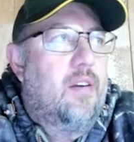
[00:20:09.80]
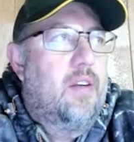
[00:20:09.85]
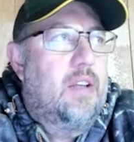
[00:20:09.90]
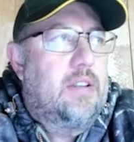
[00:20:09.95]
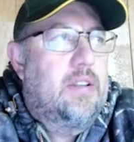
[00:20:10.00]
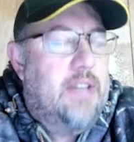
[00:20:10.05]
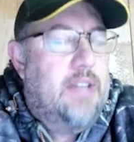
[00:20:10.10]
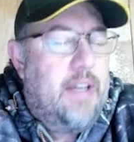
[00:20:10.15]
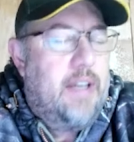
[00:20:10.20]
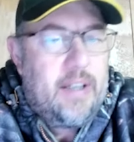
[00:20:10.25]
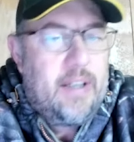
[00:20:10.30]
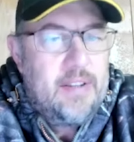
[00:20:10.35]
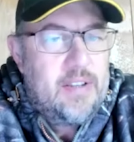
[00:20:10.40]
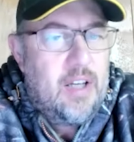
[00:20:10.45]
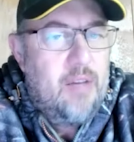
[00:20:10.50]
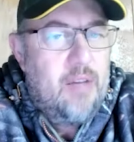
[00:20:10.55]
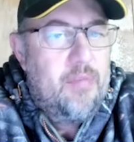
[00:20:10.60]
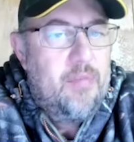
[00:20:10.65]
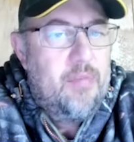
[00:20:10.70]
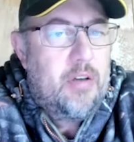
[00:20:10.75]
second
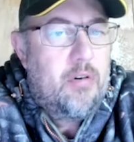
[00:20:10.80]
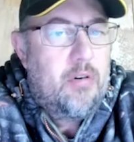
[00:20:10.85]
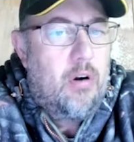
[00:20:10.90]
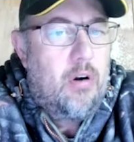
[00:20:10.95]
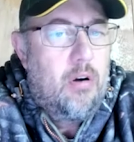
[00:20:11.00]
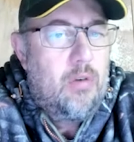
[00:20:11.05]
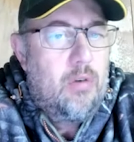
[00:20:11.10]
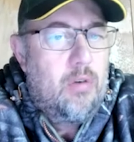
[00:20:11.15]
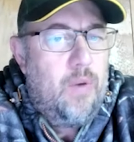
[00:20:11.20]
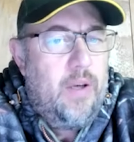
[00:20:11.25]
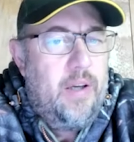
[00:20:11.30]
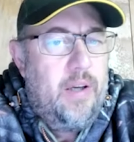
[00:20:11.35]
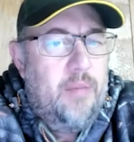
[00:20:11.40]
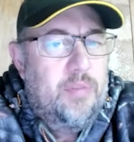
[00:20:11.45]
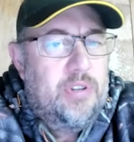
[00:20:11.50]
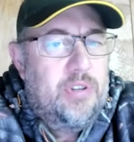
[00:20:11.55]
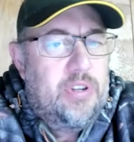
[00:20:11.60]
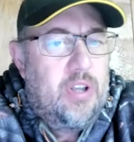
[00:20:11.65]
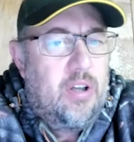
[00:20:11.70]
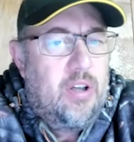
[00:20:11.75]
time that Grant
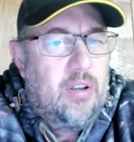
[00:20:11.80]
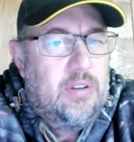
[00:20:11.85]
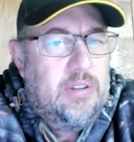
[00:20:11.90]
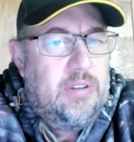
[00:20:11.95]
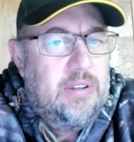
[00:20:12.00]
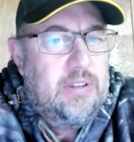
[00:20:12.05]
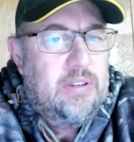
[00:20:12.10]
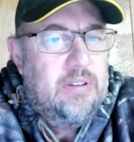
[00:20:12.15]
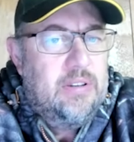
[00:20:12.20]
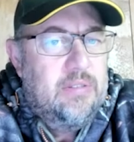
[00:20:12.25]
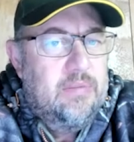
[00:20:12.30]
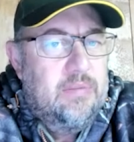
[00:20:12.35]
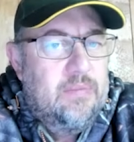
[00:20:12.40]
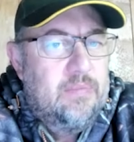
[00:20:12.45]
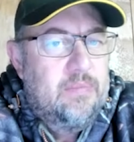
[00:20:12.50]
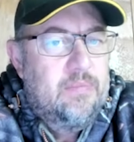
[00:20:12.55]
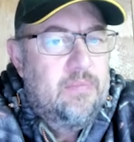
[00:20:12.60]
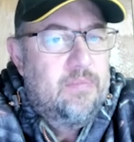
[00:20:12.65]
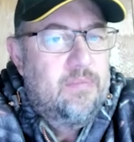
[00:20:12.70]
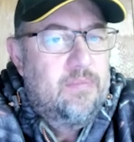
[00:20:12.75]
Williams started
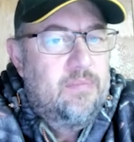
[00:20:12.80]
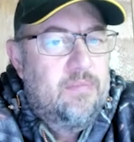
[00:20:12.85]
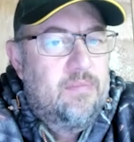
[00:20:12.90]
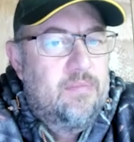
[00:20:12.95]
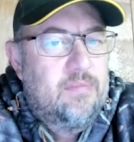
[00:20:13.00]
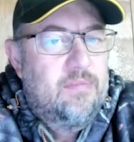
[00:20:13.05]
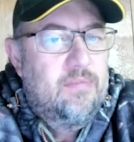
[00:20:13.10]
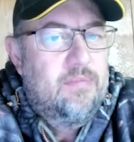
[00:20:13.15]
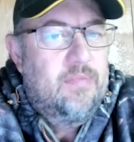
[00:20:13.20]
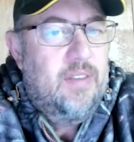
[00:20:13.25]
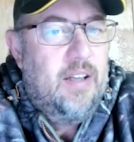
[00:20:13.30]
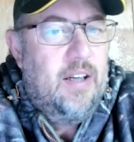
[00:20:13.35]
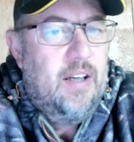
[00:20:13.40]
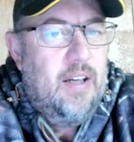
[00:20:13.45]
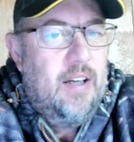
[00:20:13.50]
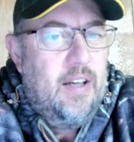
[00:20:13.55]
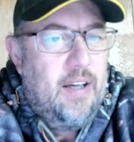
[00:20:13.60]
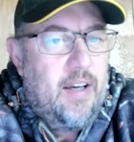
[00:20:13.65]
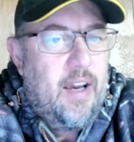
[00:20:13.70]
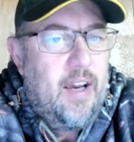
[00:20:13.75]

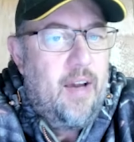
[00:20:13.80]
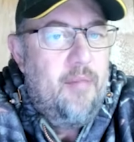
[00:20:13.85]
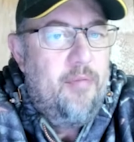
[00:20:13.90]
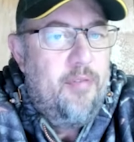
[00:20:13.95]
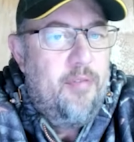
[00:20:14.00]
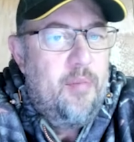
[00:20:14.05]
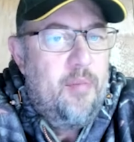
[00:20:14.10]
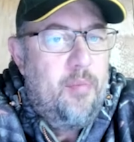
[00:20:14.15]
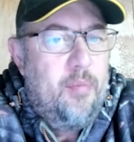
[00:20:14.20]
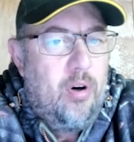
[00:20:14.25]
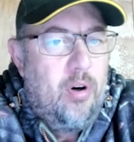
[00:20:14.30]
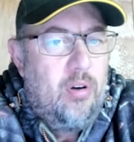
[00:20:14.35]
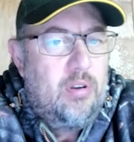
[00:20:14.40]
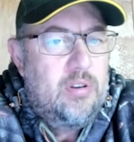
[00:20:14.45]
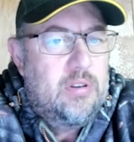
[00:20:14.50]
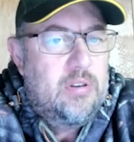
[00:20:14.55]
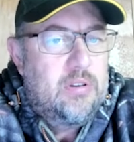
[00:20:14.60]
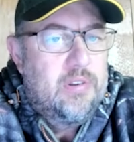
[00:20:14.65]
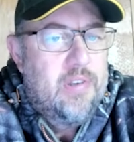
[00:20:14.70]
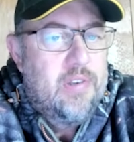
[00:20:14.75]
a game for the
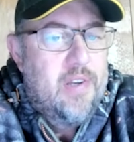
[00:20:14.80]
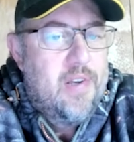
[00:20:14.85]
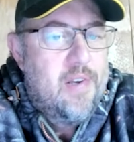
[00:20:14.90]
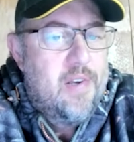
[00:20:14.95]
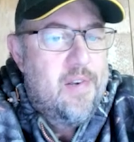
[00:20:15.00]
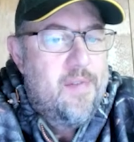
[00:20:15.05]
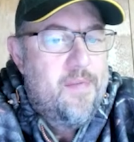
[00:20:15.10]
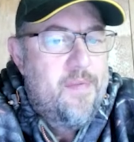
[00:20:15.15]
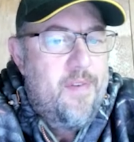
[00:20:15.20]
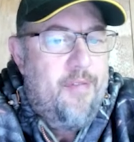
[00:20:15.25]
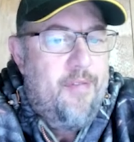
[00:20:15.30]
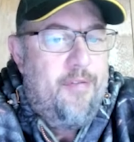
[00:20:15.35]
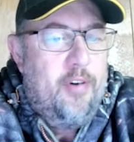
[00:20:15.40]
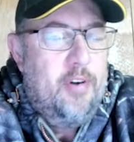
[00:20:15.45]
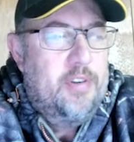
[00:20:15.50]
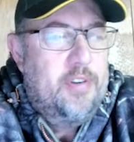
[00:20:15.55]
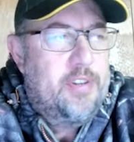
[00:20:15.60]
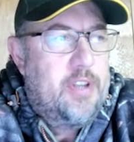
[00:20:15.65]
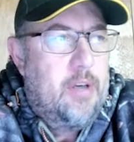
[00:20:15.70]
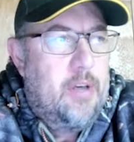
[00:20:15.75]
Boks. The
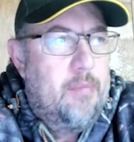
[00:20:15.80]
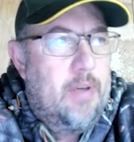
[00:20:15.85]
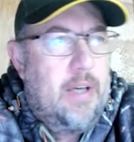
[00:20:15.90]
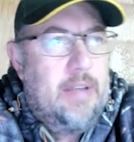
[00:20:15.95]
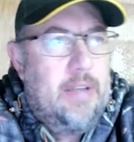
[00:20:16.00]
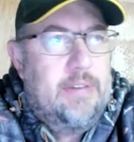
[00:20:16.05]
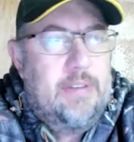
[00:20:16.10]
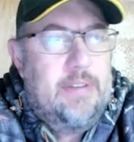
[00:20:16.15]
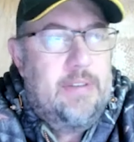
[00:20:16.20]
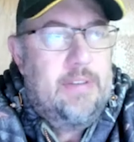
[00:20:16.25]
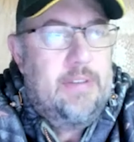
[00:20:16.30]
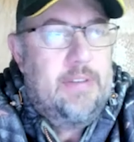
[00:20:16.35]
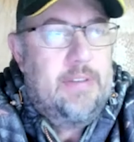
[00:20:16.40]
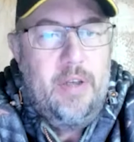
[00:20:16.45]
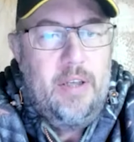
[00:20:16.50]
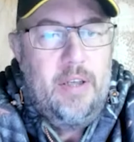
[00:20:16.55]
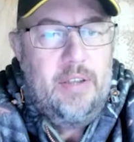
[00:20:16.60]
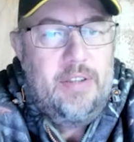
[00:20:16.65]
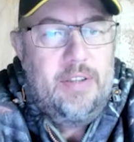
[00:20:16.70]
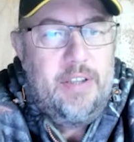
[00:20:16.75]
first time lasted like 2
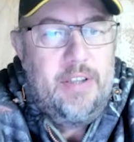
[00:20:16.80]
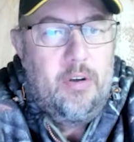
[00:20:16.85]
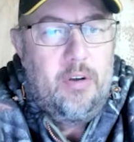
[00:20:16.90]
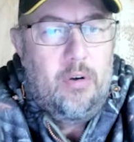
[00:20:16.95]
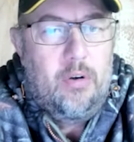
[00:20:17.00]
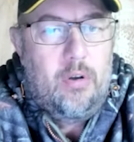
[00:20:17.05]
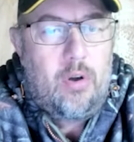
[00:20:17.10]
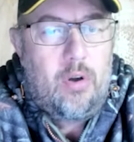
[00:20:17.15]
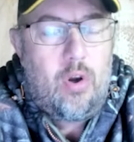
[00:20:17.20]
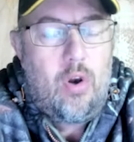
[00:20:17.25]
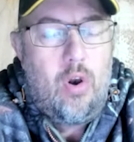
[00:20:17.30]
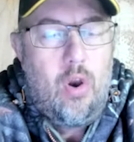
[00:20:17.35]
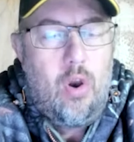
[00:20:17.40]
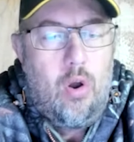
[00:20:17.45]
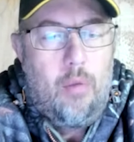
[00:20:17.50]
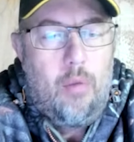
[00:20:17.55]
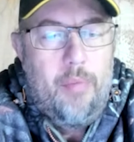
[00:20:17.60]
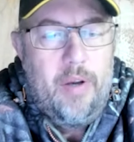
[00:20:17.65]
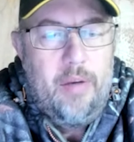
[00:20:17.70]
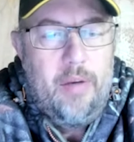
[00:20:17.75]
minutes, and he got
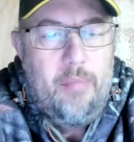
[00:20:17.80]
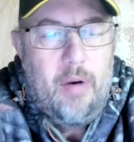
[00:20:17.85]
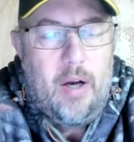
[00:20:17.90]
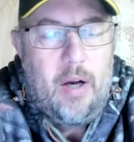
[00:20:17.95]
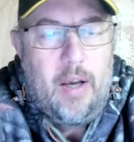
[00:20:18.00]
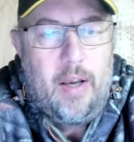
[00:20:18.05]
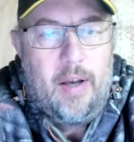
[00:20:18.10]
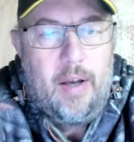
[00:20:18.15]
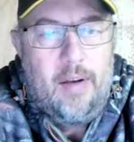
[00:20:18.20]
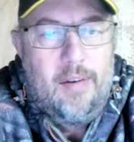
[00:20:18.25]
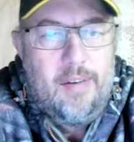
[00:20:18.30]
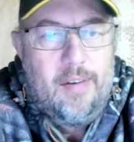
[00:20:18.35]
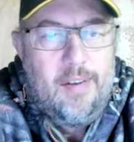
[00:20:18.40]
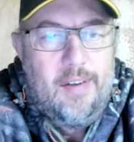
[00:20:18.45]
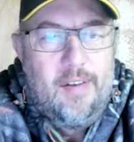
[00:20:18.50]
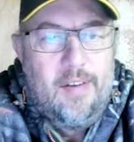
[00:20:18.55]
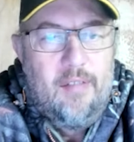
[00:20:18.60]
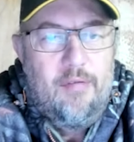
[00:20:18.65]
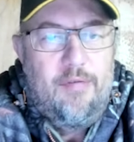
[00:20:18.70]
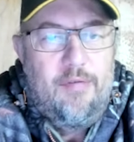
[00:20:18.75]
clobbered by a
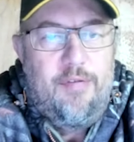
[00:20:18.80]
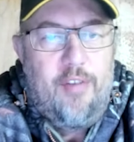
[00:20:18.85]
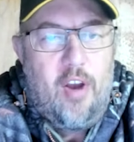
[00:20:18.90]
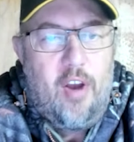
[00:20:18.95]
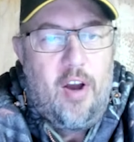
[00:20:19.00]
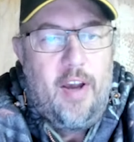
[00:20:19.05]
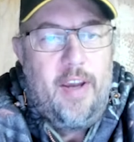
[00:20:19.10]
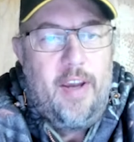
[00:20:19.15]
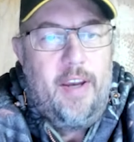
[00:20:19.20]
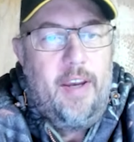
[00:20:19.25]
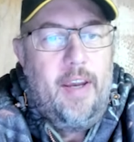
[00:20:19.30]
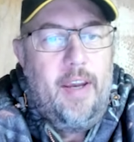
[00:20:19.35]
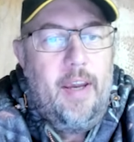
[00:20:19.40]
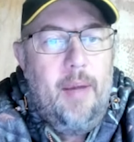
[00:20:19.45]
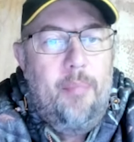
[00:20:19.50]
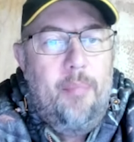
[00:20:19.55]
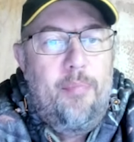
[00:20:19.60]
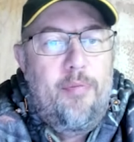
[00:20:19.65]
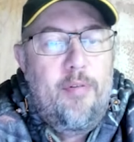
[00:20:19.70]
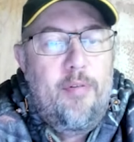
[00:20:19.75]
flying
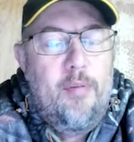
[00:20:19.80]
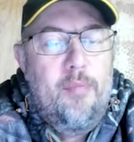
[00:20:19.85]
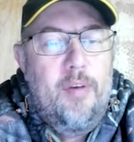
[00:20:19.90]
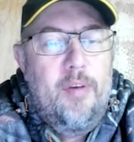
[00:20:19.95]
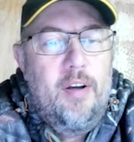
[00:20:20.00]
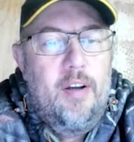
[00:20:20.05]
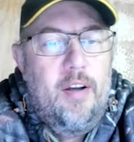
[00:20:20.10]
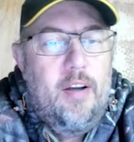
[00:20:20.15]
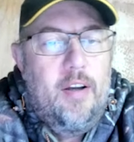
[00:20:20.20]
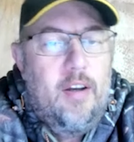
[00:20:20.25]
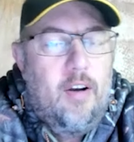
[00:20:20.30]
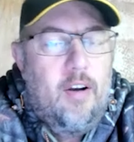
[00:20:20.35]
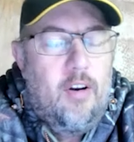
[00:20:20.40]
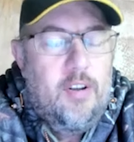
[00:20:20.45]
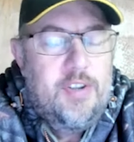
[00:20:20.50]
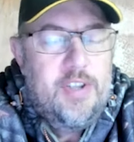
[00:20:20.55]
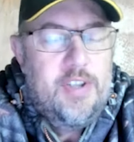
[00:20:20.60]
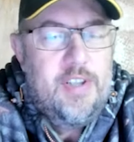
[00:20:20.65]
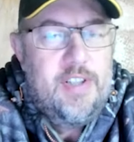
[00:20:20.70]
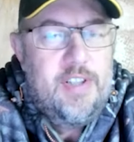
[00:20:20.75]
hip from an
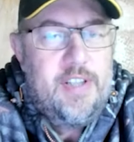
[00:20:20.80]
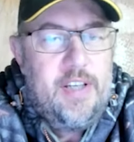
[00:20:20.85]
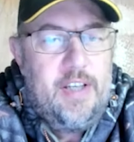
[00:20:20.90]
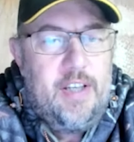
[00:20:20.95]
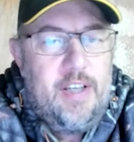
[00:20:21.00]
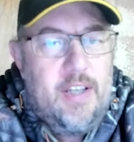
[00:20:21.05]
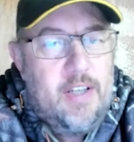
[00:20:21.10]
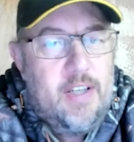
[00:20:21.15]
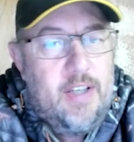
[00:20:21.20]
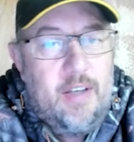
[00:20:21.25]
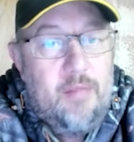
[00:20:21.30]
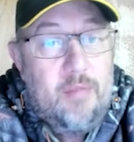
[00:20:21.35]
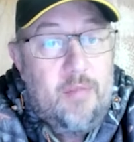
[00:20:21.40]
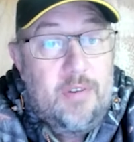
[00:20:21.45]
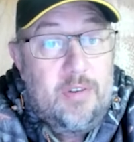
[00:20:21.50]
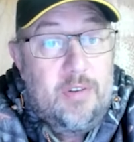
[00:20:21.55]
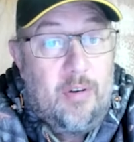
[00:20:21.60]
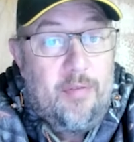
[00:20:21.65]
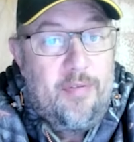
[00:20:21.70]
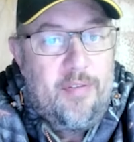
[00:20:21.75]
Argentinian, and he
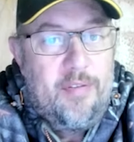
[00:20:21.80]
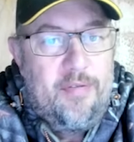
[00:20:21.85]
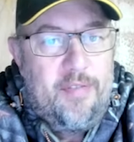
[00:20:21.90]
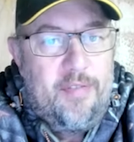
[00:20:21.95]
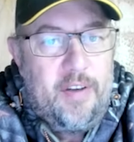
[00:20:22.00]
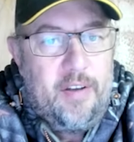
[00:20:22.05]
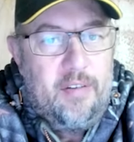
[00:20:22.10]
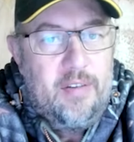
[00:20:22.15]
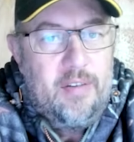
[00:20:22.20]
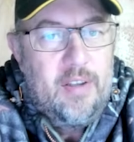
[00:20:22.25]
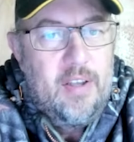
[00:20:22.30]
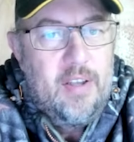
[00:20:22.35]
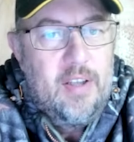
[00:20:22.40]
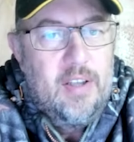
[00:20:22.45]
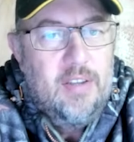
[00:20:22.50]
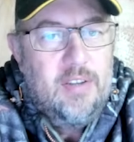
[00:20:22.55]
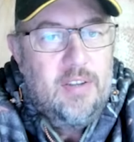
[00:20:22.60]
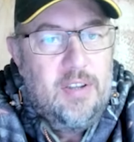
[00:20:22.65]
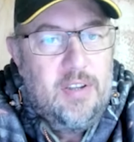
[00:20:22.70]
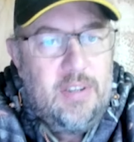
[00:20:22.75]
was off the field.
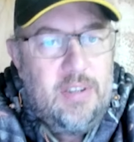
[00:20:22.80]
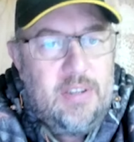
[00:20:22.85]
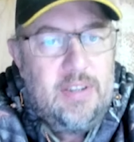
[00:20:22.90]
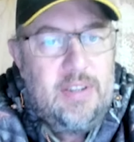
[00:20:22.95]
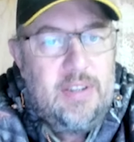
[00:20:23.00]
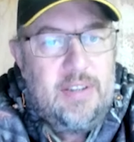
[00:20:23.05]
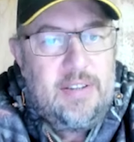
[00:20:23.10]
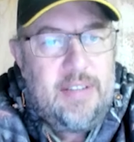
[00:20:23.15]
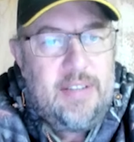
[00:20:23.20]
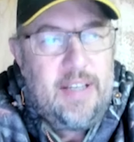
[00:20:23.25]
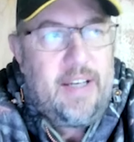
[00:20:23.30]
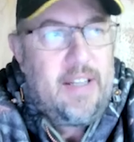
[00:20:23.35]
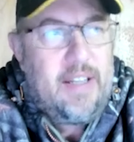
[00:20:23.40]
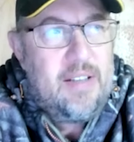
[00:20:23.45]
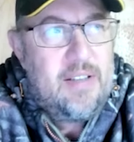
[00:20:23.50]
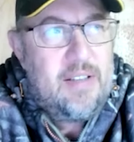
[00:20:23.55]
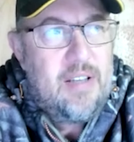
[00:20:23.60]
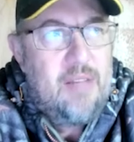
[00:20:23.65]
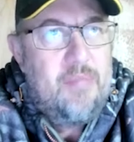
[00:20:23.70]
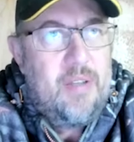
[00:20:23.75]
So this is the
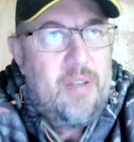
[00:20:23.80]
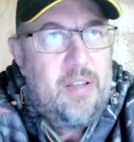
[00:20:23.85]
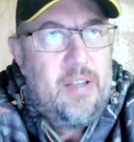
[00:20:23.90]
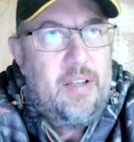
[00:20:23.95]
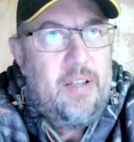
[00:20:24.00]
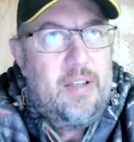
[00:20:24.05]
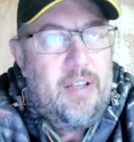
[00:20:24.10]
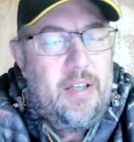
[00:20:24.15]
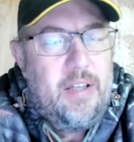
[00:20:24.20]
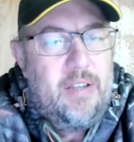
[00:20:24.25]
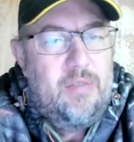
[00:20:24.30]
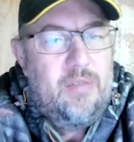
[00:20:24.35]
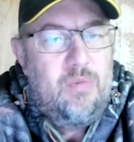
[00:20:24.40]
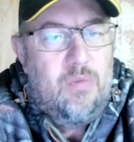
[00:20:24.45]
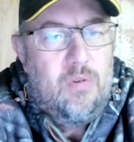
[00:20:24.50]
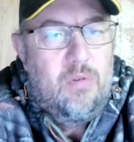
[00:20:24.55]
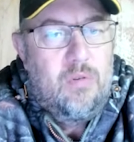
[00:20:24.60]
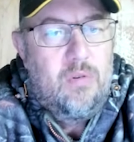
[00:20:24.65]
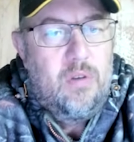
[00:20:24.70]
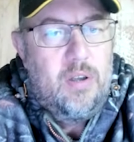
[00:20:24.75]
second time, I think, that he's
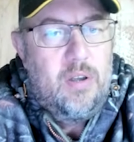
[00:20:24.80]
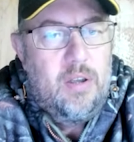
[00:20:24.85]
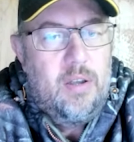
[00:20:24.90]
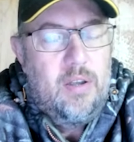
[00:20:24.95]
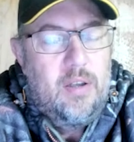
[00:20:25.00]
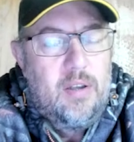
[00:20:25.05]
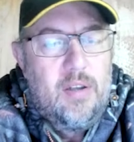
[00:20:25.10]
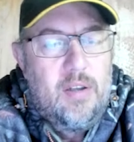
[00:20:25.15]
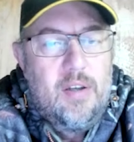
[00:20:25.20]
worn a